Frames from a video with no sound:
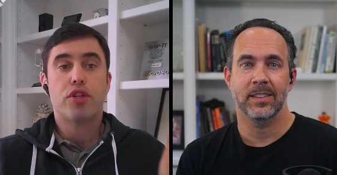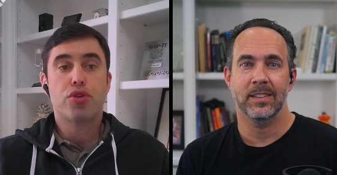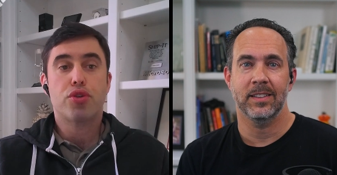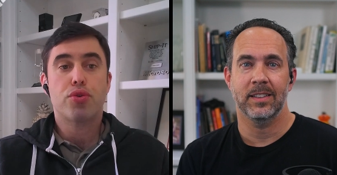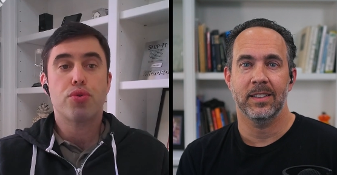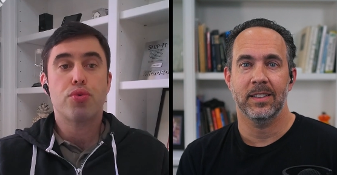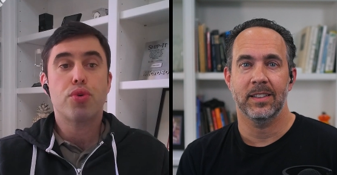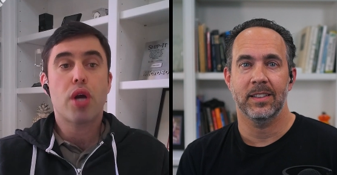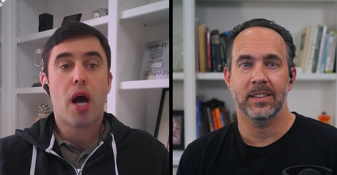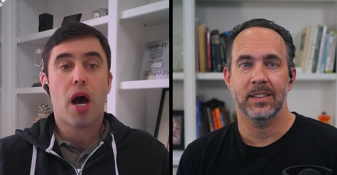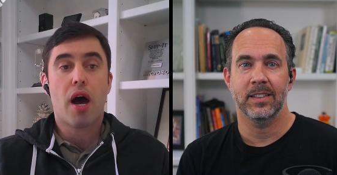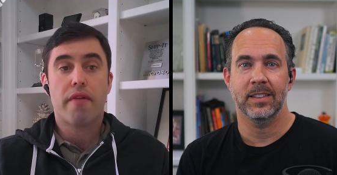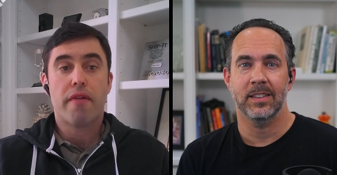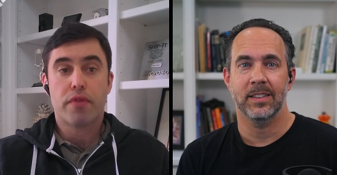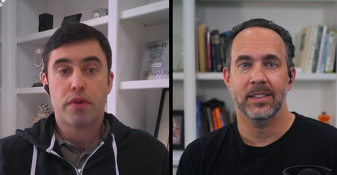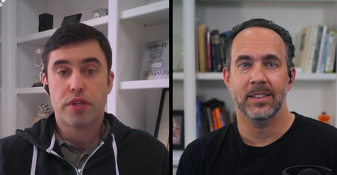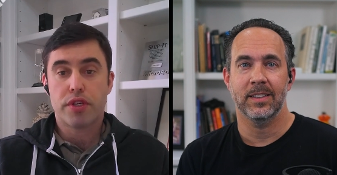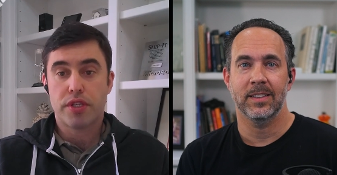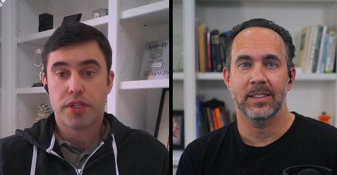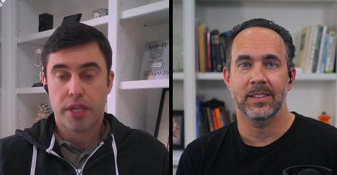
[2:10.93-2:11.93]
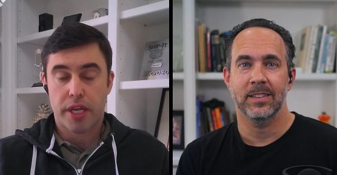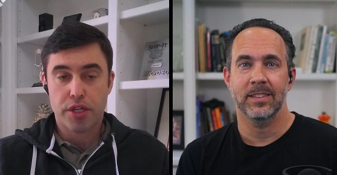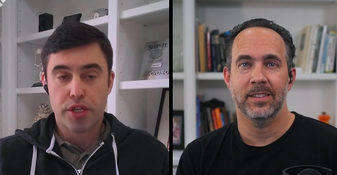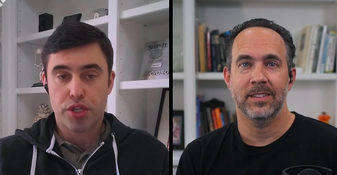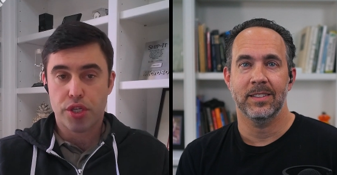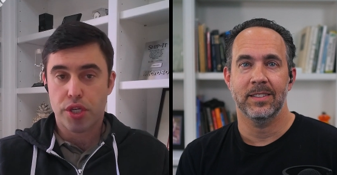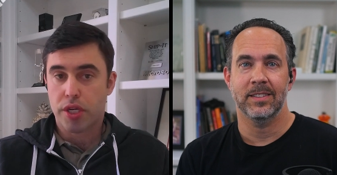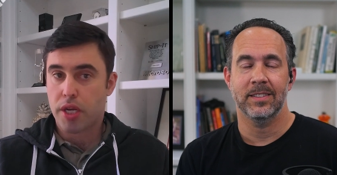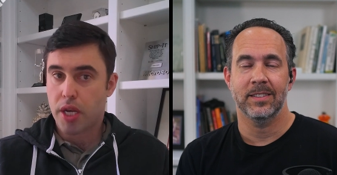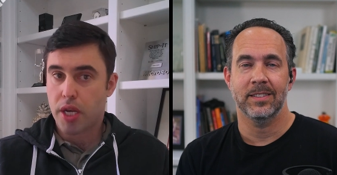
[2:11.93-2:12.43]
Speaker 1: a true
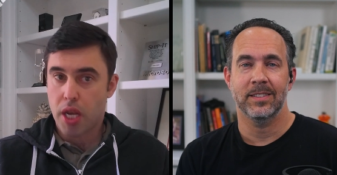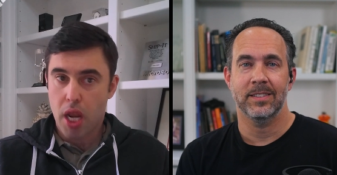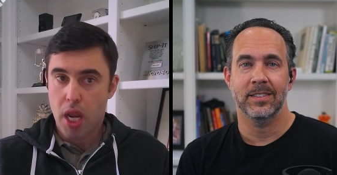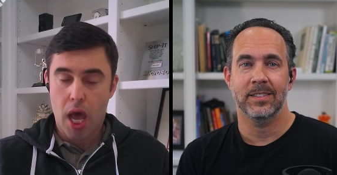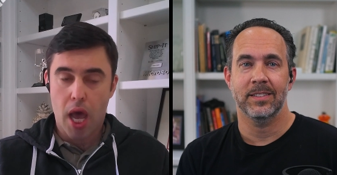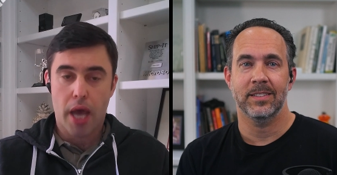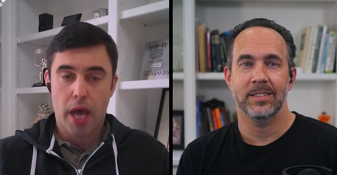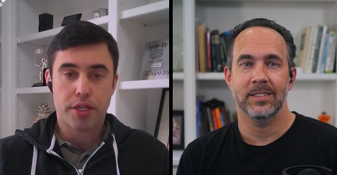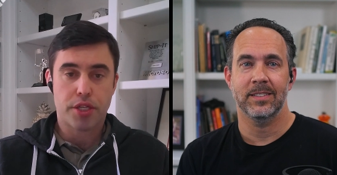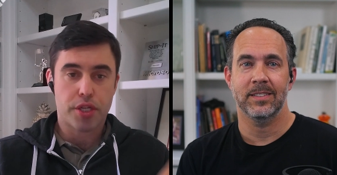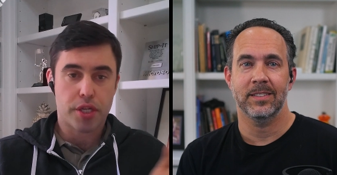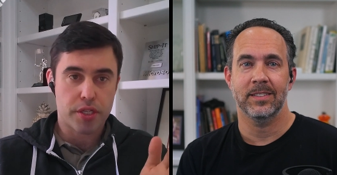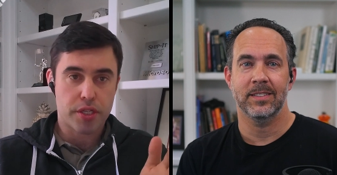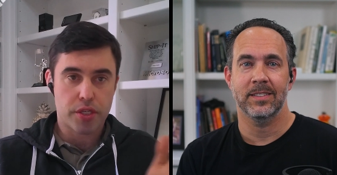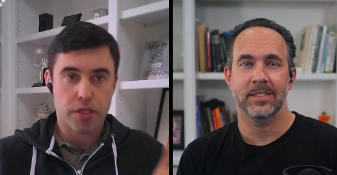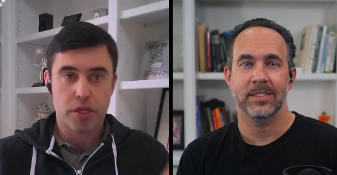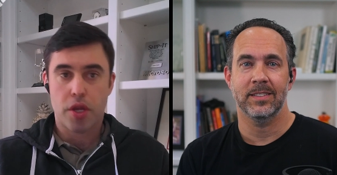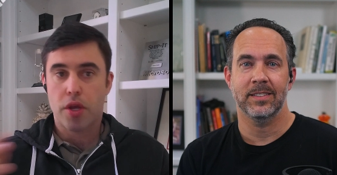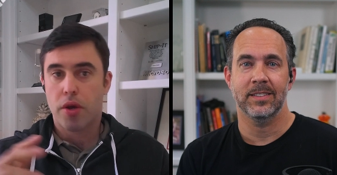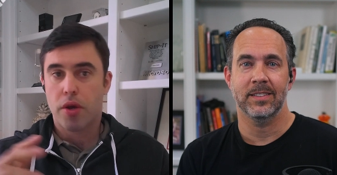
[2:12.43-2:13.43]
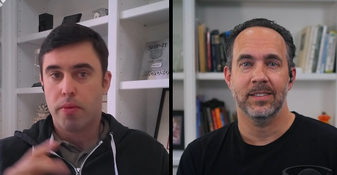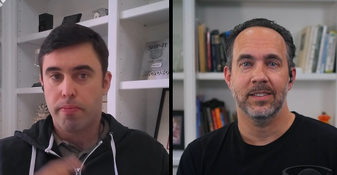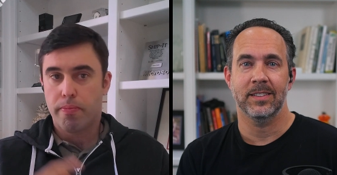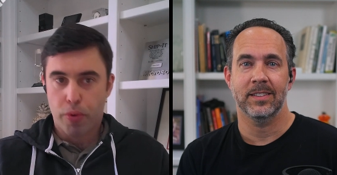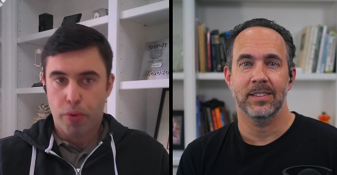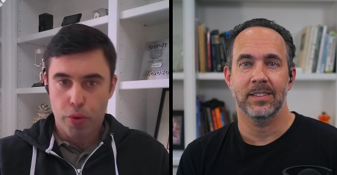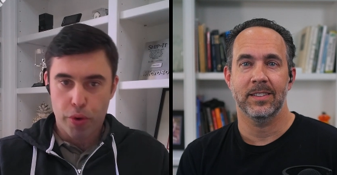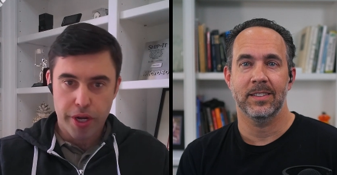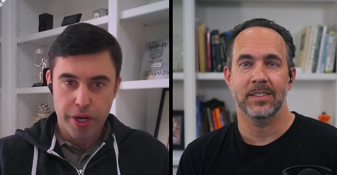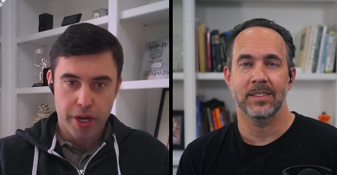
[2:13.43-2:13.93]
conversation, not just
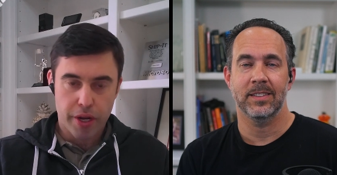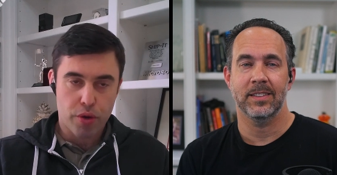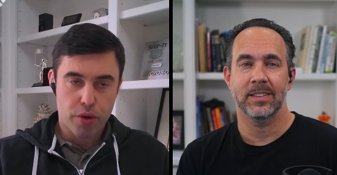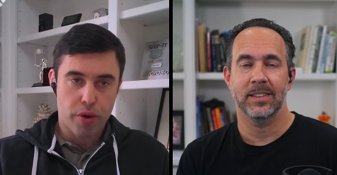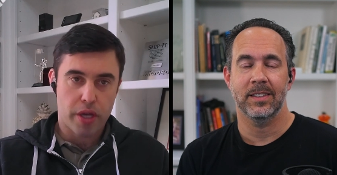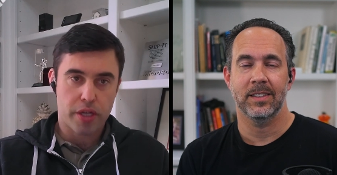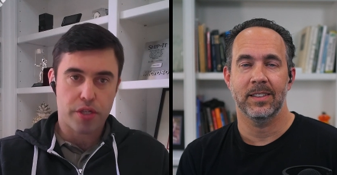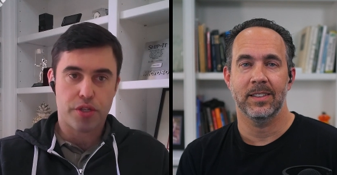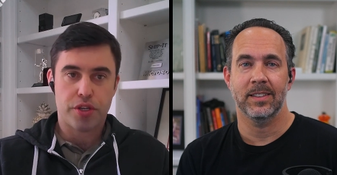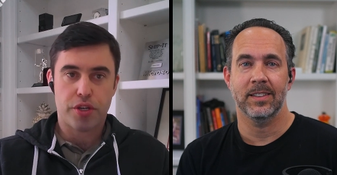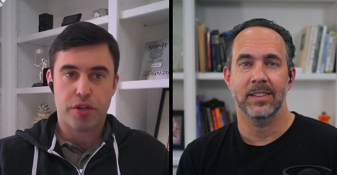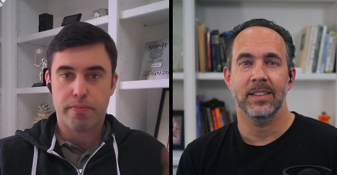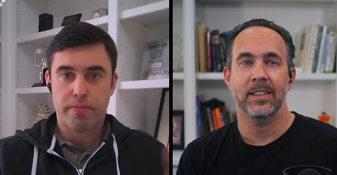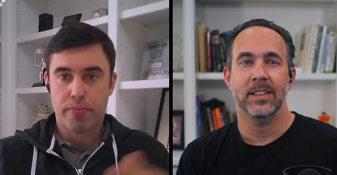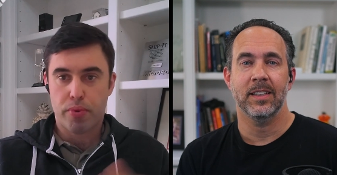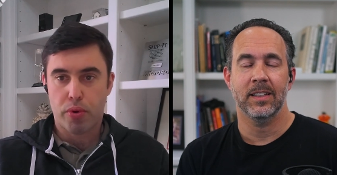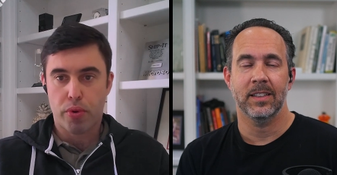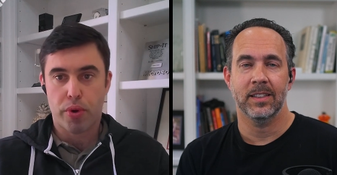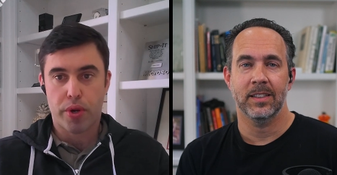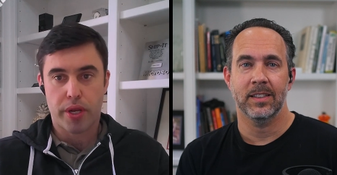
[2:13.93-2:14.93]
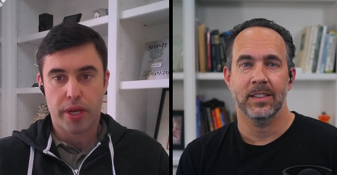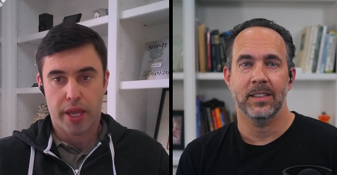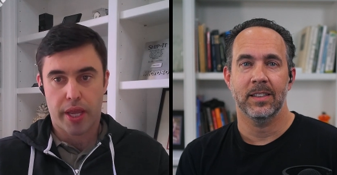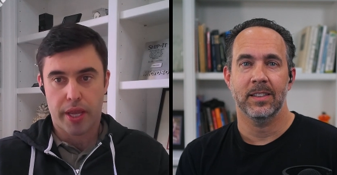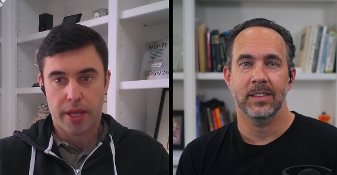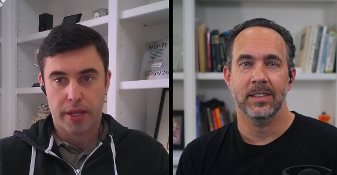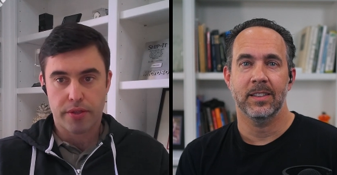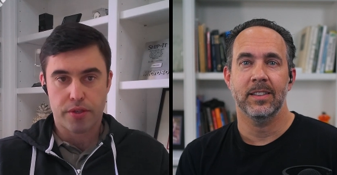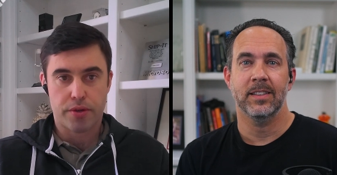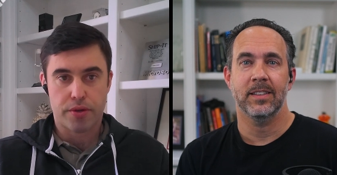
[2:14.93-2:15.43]
point question, point
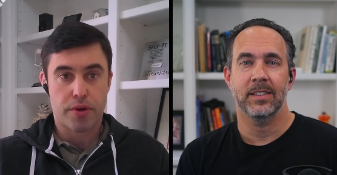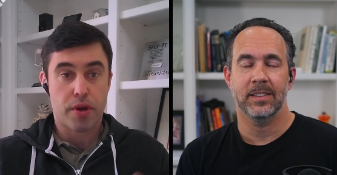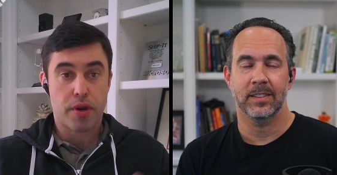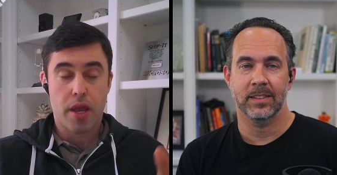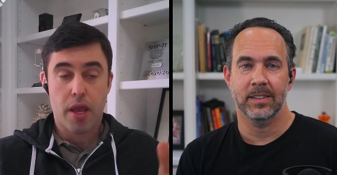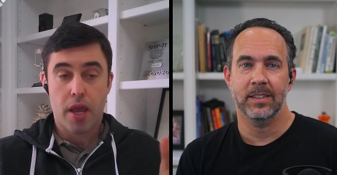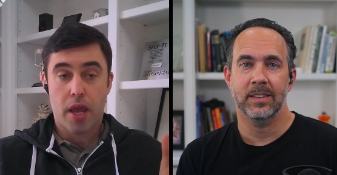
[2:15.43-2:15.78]
answer.